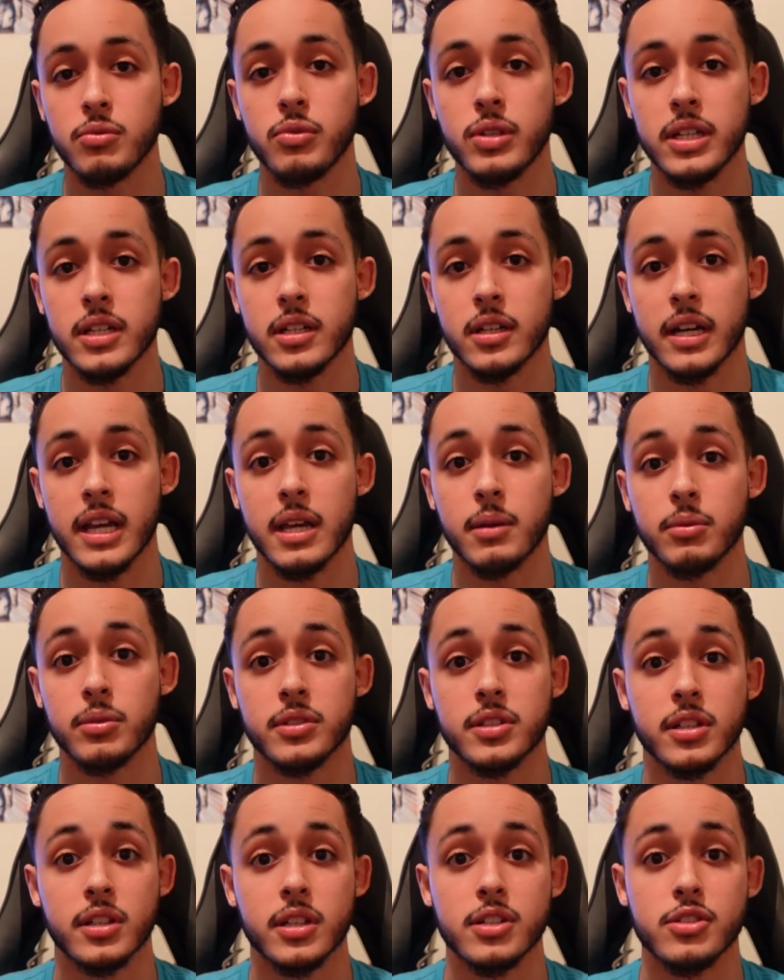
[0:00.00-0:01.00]
we are able
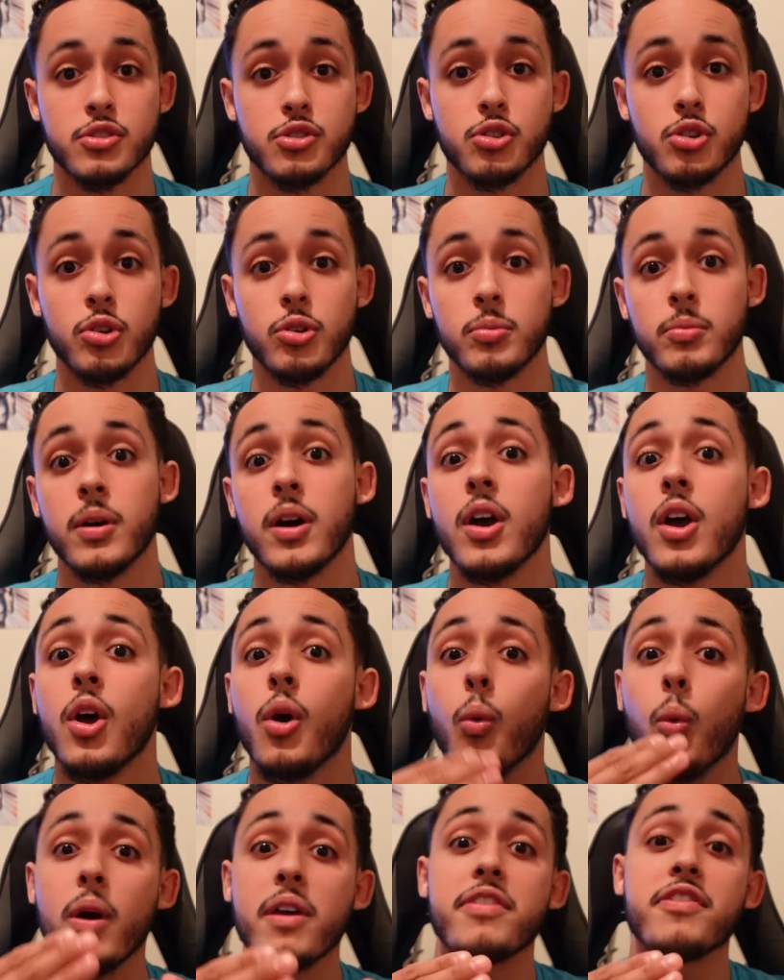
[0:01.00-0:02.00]
to consume
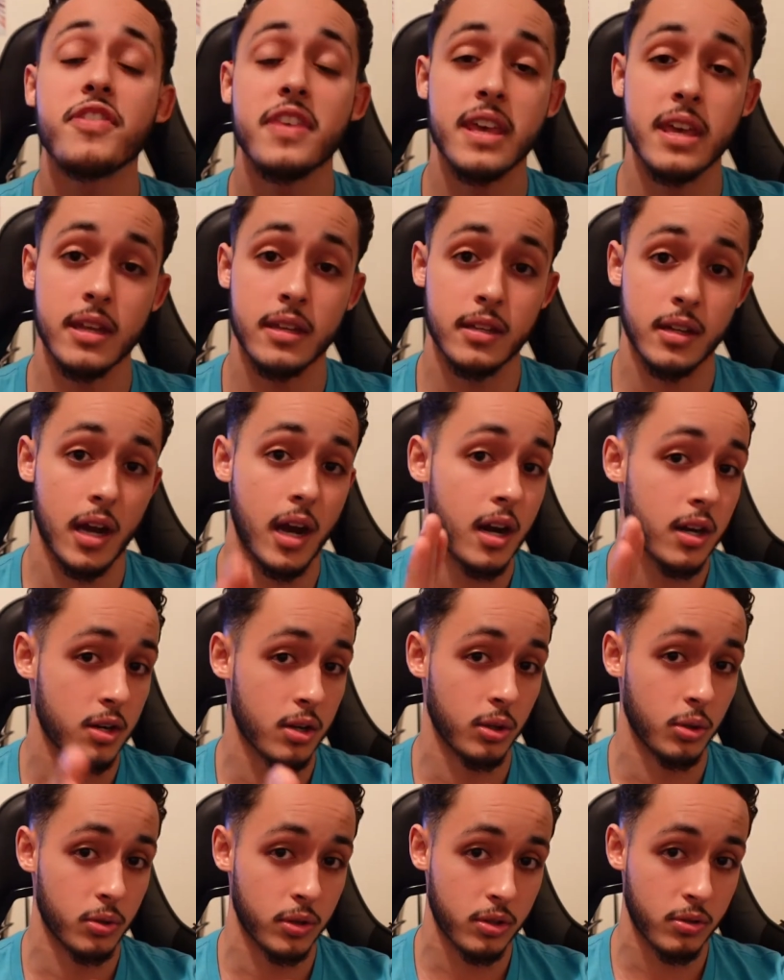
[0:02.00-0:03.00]
within our
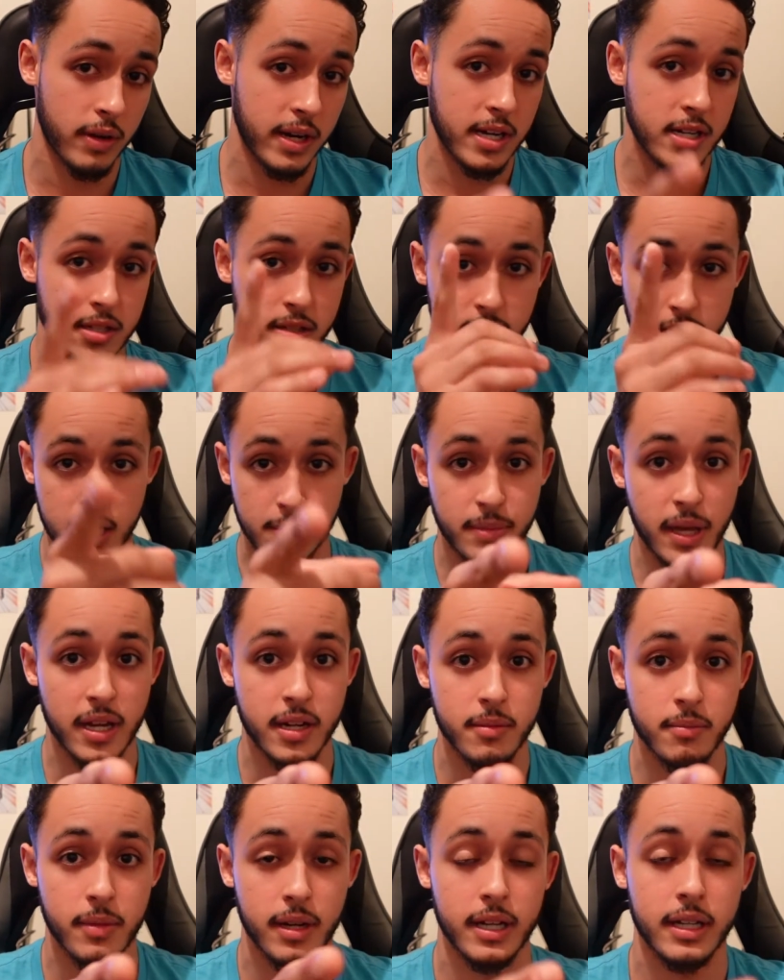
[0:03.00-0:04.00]
caloric range, keep that
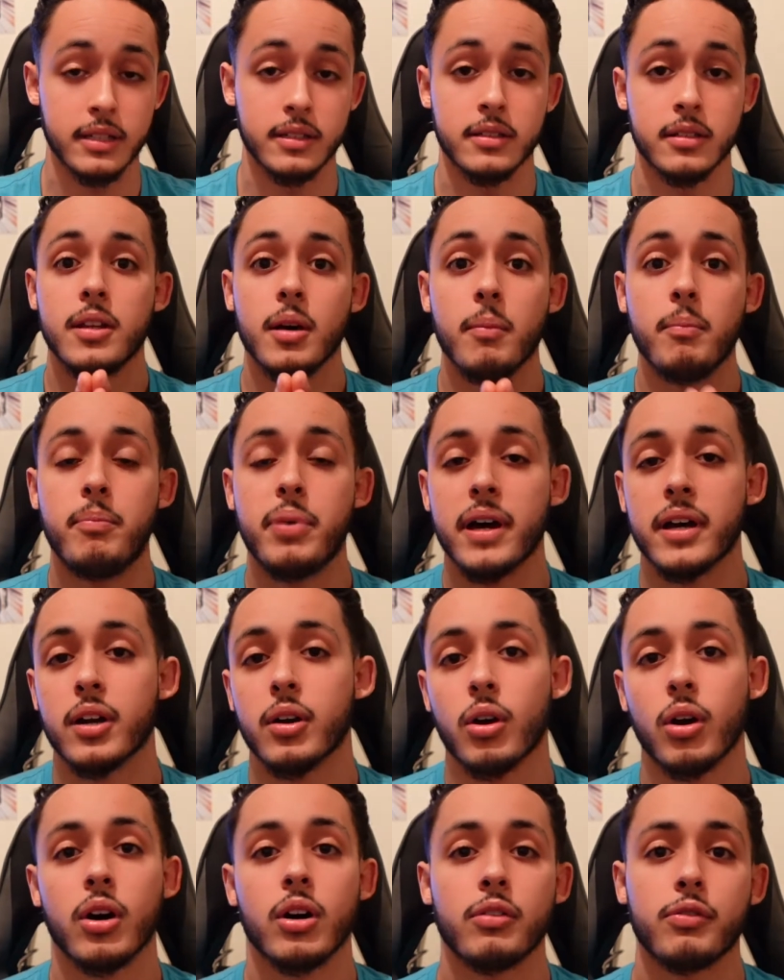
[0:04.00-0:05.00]
in mind, the
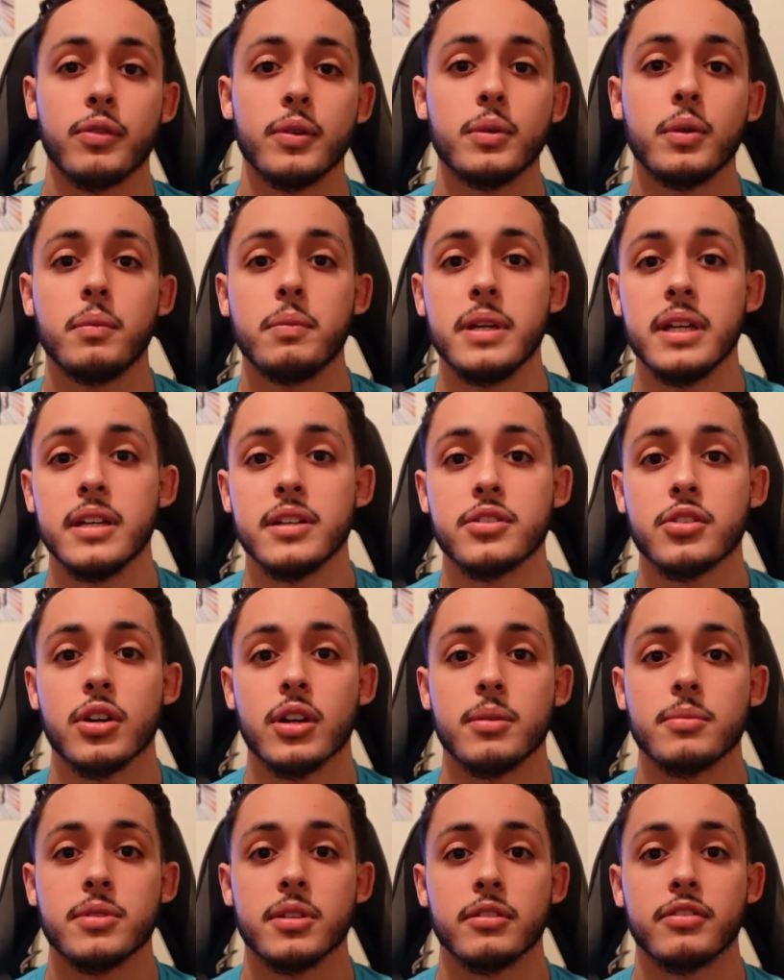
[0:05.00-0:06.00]
better off we will be in
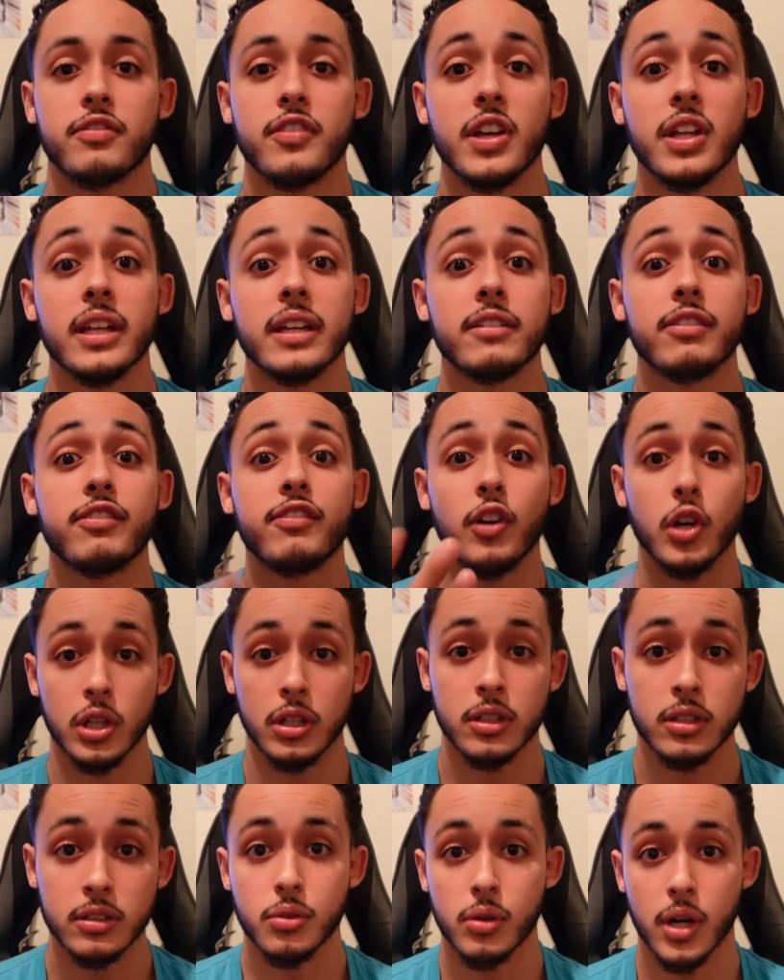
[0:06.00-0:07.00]
terms of feeling
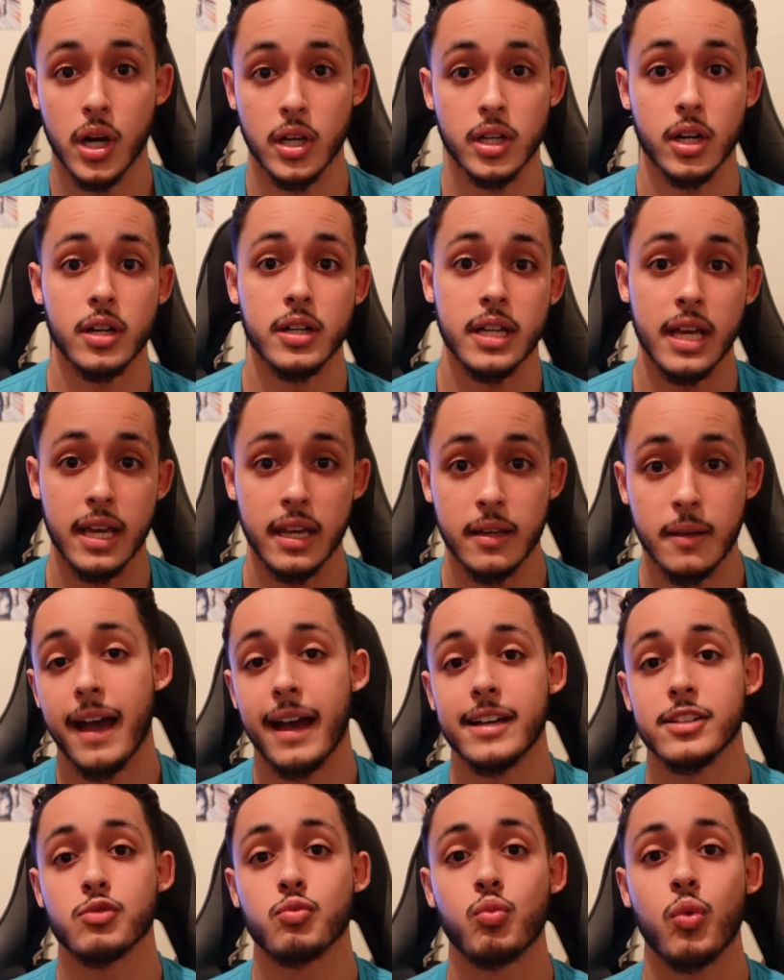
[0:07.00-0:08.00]
fuller throughout our day,
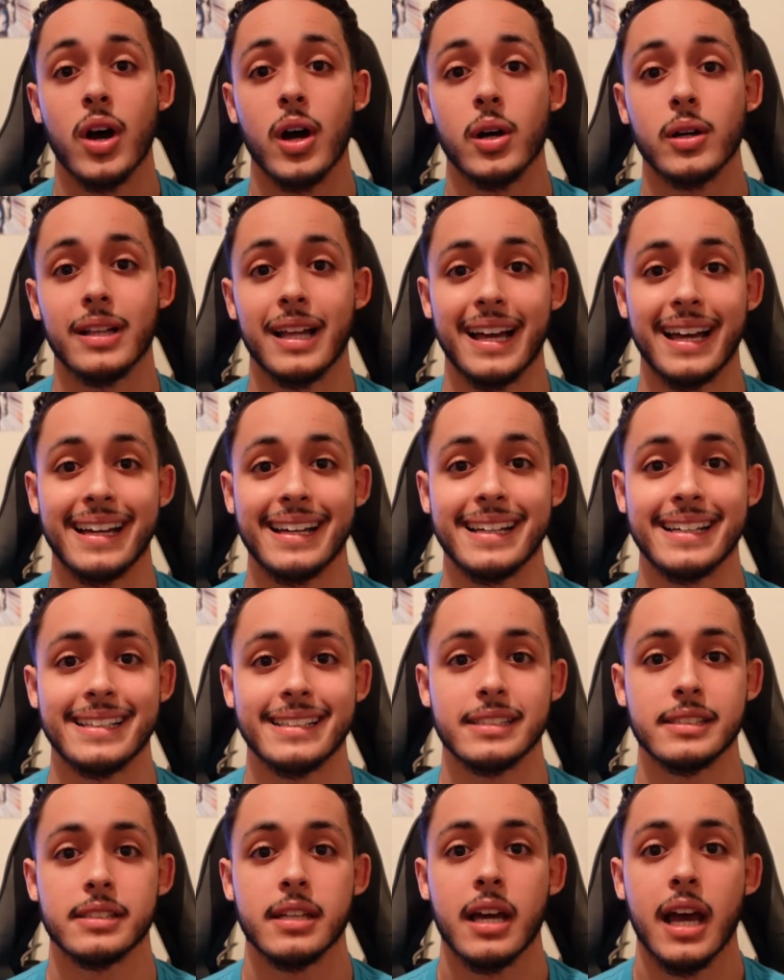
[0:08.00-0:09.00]
as well
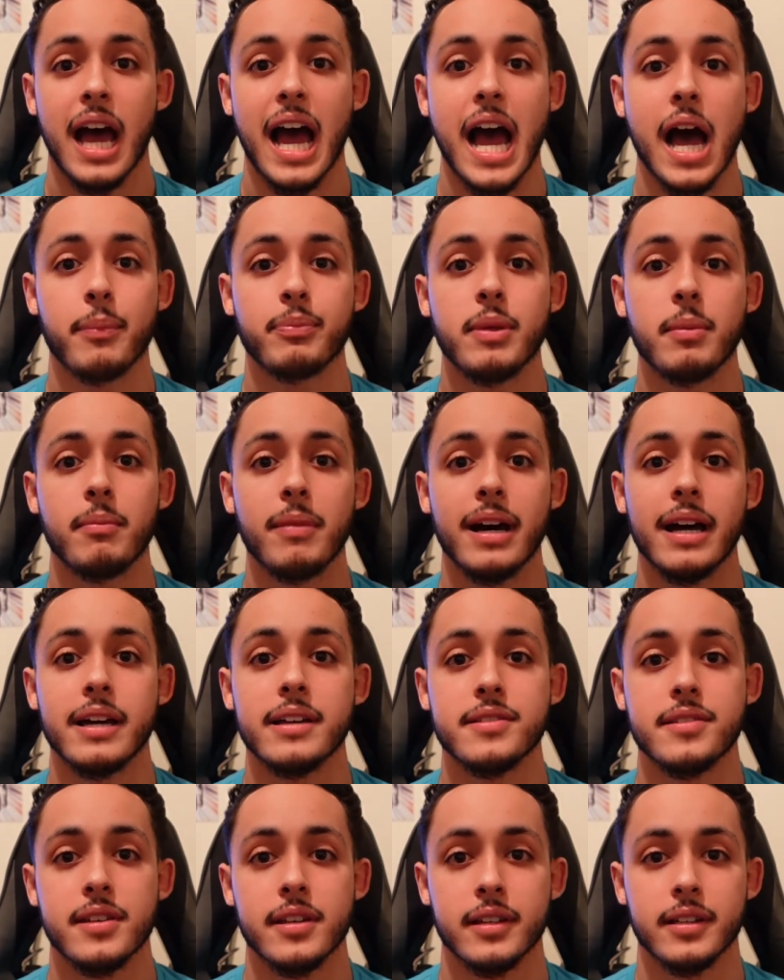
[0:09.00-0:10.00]
as
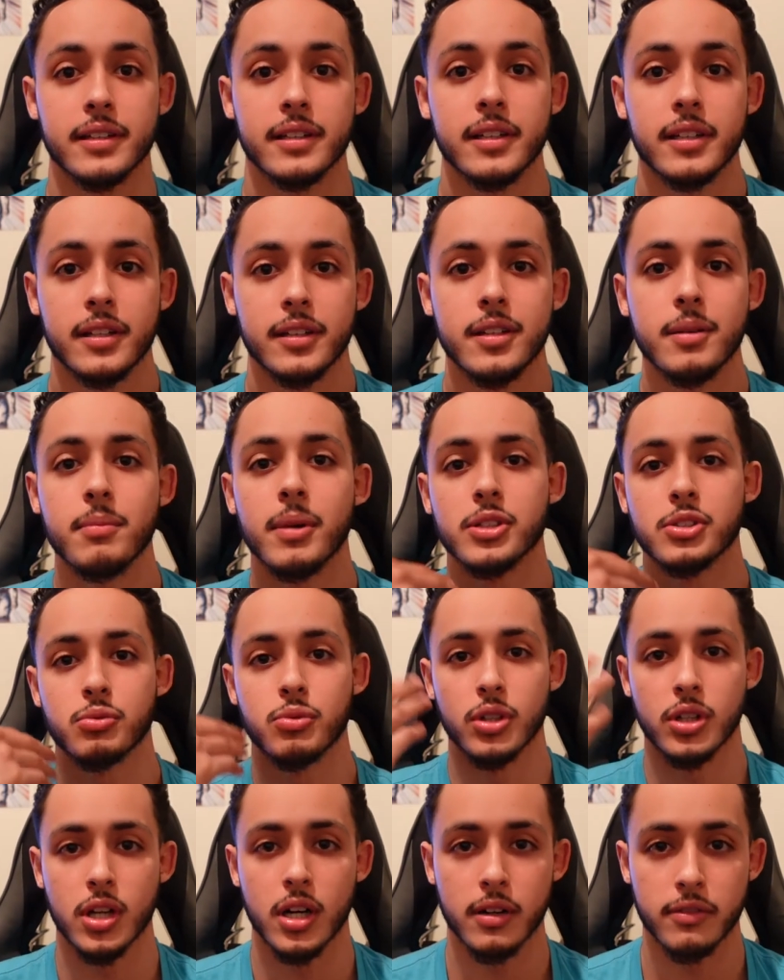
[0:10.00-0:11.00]
optimizing the muscle
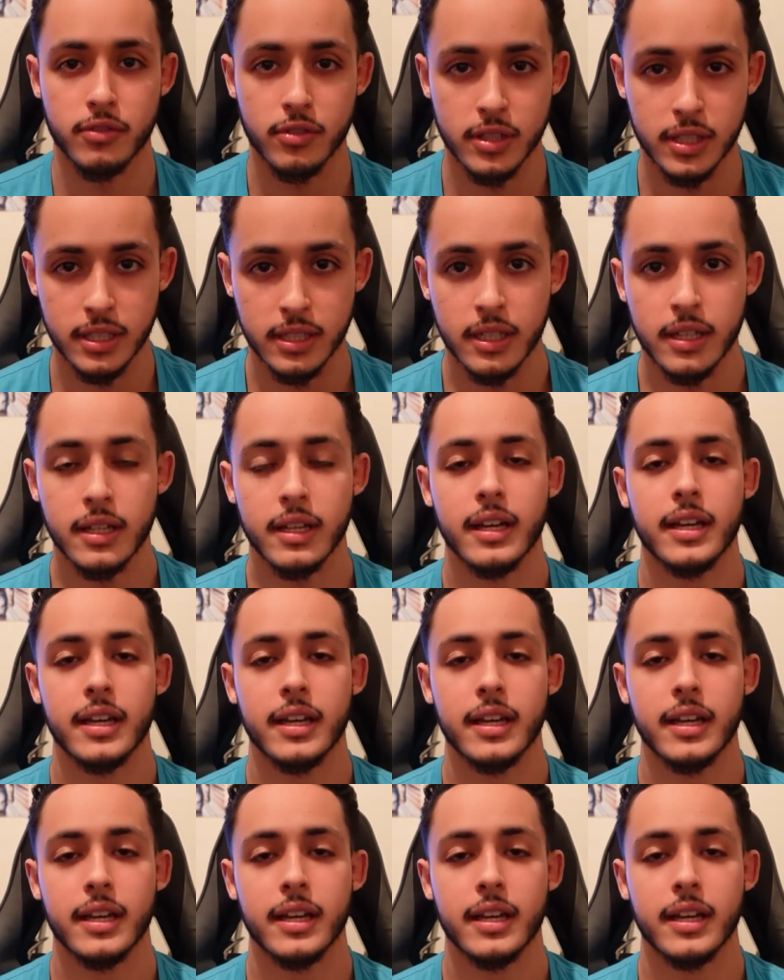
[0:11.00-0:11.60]
recovery,